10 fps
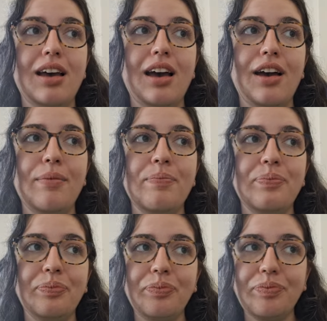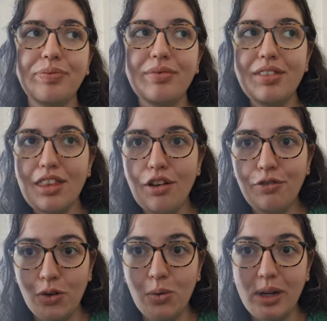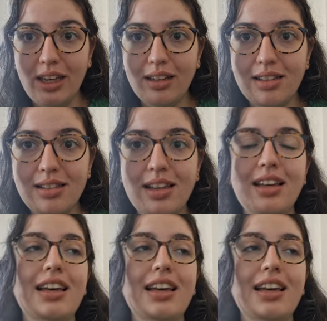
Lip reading: 4 weeks,